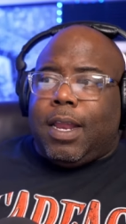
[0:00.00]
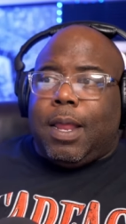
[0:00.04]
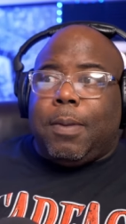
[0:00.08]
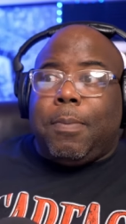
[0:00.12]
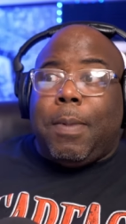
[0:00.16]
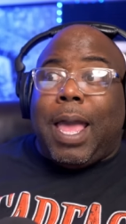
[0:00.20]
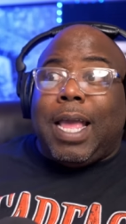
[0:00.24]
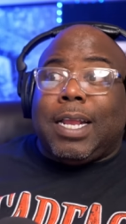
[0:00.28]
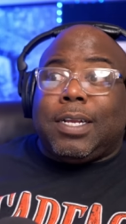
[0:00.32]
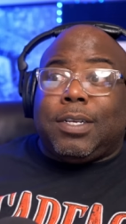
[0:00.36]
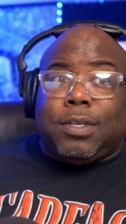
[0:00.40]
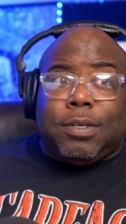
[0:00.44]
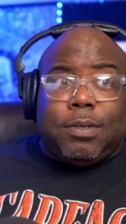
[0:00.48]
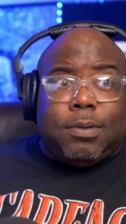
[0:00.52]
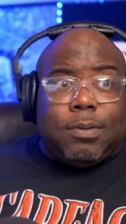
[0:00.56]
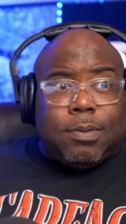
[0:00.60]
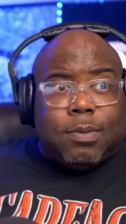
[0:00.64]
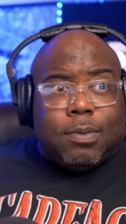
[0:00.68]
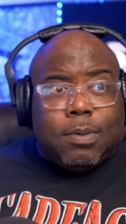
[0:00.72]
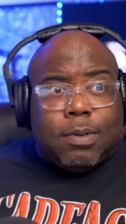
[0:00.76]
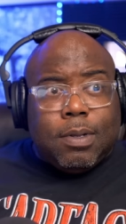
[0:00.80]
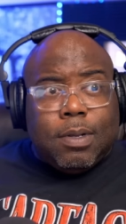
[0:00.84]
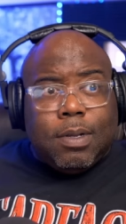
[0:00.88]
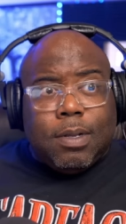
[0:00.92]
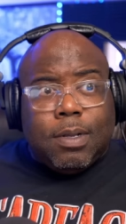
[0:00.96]
imagine.
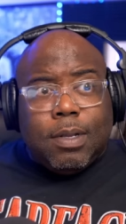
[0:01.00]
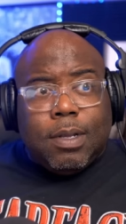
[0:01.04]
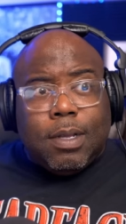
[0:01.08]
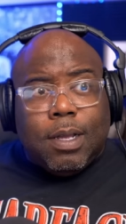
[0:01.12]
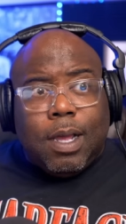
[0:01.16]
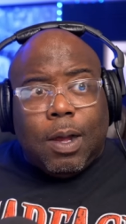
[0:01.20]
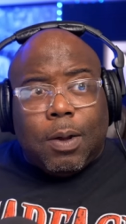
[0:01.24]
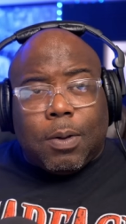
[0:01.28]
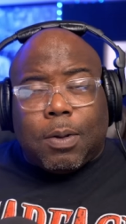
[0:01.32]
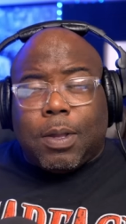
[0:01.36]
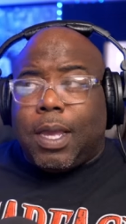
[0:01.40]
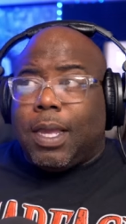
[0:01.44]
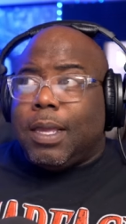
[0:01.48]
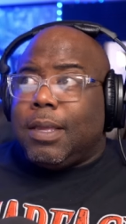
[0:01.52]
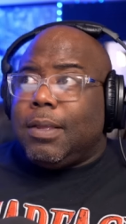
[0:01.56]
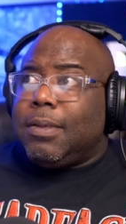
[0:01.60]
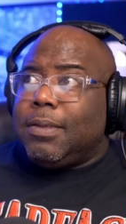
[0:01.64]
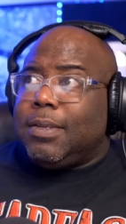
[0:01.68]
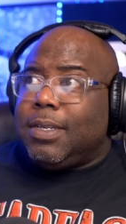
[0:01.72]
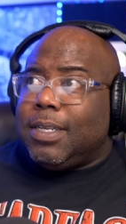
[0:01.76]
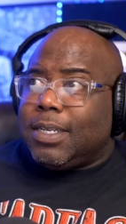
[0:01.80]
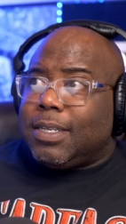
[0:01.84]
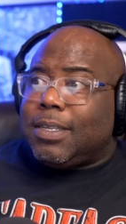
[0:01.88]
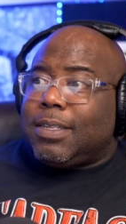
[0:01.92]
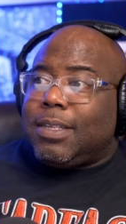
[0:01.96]
Okay,
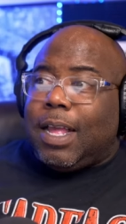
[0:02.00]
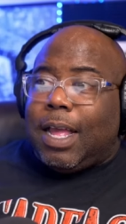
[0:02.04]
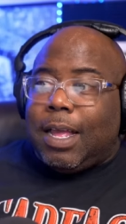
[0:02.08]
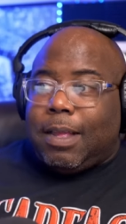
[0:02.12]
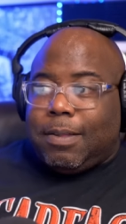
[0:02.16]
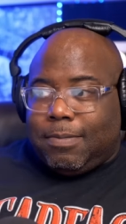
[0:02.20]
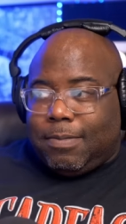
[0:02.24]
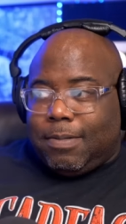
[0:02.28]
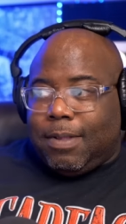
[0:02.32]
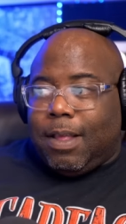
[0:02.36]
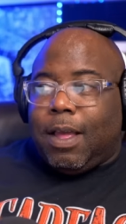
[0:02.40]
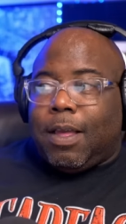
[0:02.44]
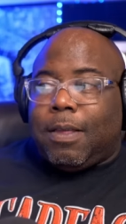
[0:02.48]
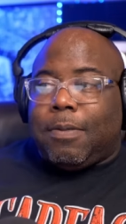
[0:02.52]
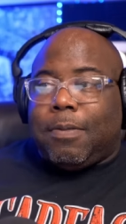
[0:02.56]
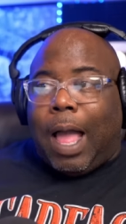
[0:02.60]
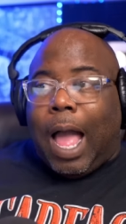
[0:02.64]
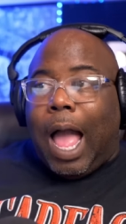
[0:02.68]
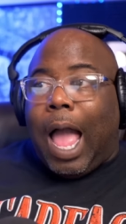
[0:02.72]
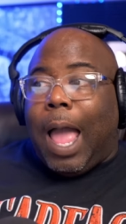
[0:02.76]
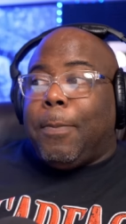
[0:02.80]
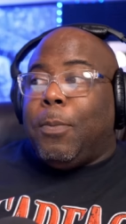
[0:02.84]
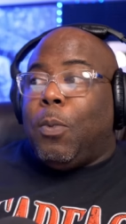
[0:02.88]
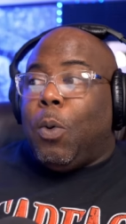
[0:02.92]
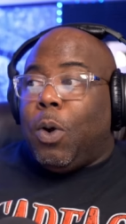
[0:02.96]
just uh, uh,
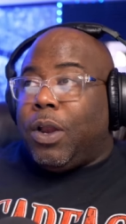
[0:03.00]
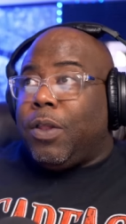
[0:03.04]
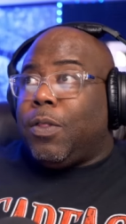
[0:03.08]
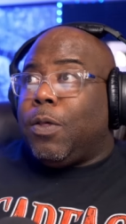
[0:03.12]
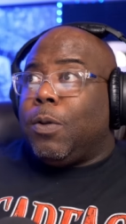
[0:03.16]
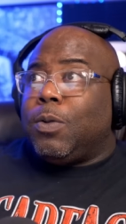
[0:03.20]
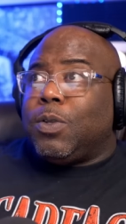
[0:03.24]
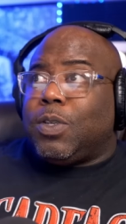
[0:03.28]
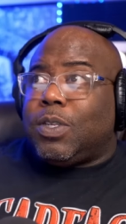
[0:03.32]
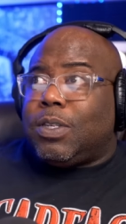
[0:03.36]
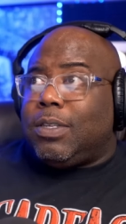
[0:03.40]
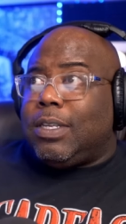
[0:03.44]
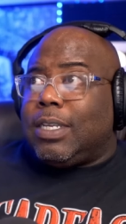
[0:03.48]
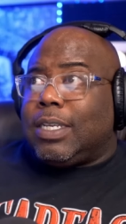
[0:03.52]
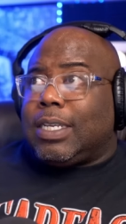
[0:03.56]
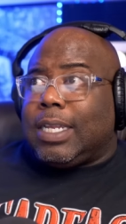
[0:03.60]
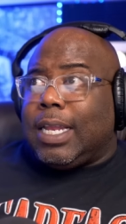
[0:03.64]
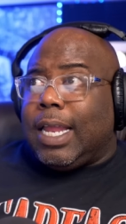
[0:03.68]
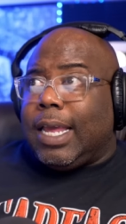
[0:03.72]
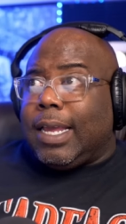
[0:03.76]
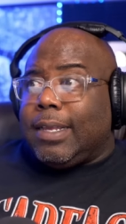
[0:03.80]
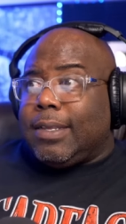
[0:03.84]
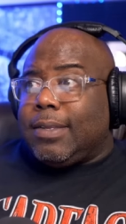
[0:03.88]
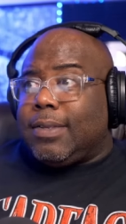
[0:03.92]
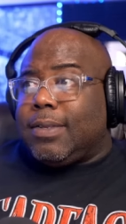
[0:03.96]
I, am one of those
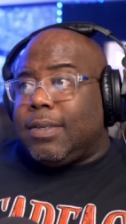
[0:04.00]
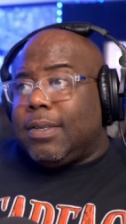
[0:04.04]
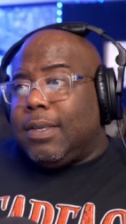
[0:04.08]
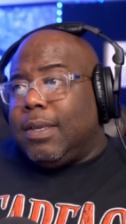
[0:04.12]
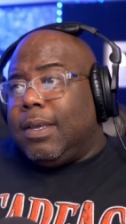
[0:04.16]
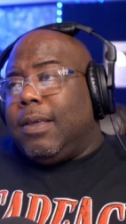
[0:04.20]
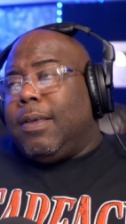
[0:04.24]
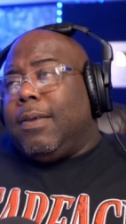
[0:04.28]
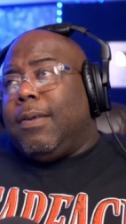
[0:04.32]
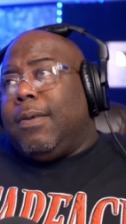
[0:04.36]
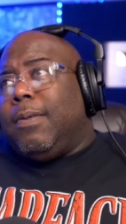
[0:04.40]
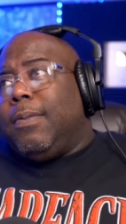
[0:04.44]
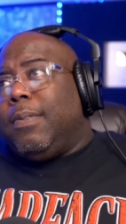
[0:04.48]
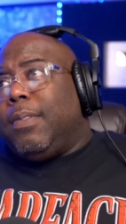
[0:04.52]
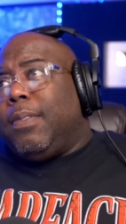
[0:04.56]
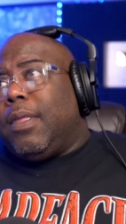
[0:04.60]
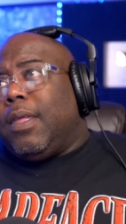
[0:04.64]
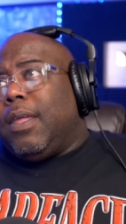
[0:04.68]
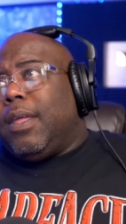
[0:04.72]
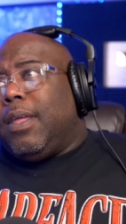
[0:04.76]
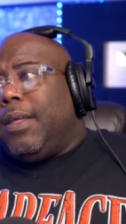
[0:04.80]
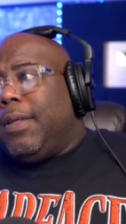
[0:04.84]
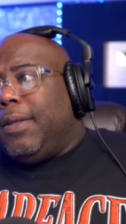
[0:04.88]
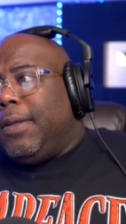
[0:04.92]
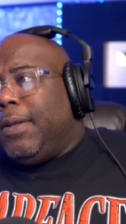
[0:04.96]
dislikes. And scathing
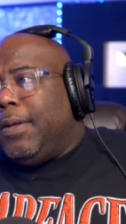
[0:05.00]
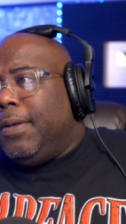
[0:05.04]
comments